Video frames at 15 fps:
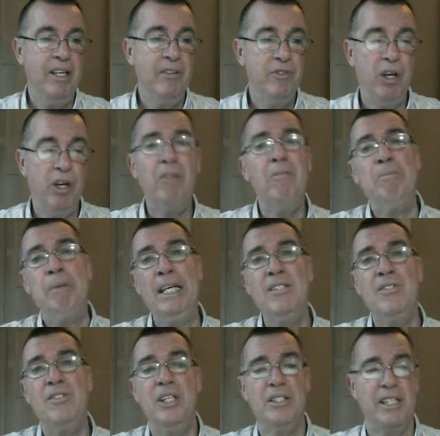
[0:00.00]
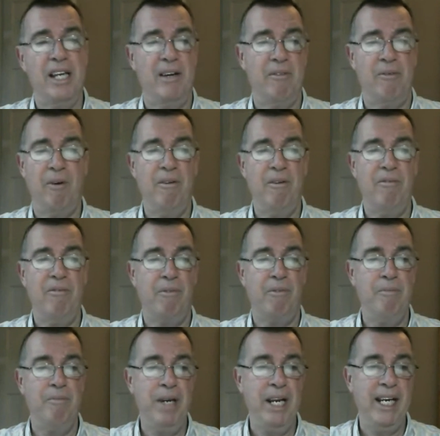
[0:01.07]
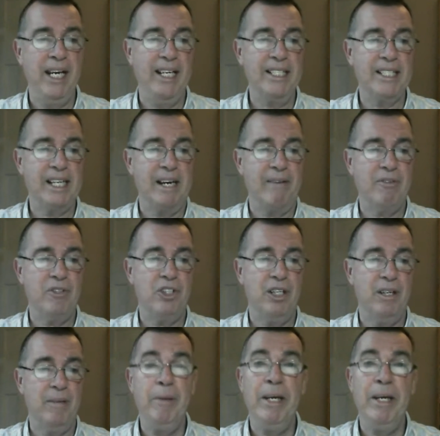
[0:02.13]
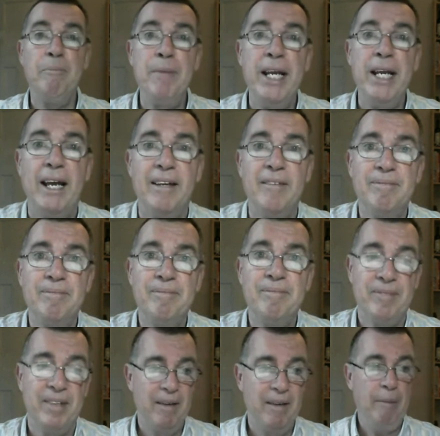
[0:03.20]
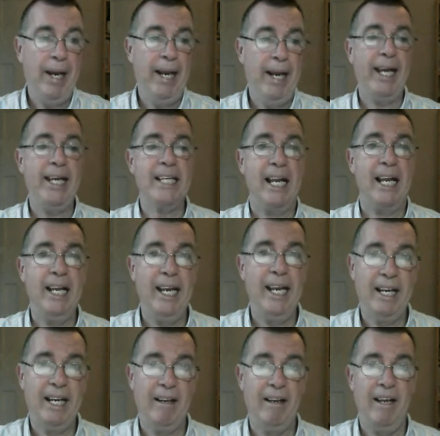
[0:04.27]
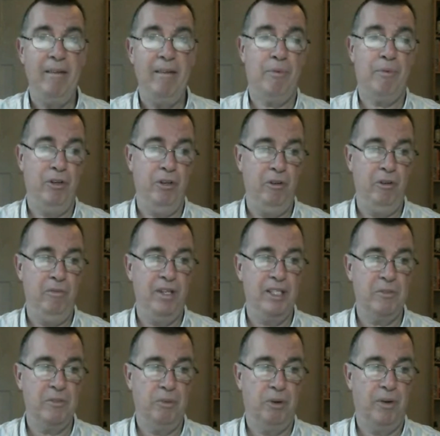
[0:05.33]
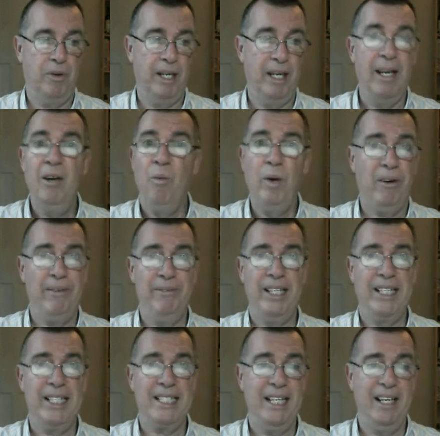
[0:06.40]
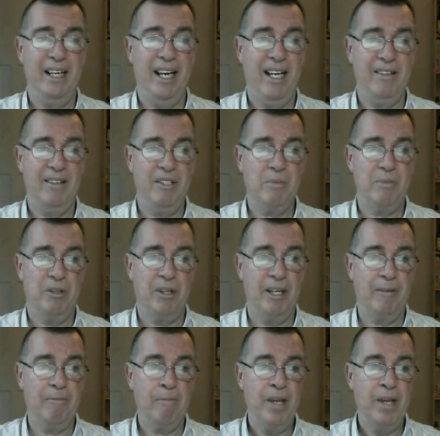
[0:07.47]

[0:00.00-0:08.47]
John P's just down the road from me in Staffordshire, me and Miller. Miller is a little improved this morning. We're not even going to see her hand this morning.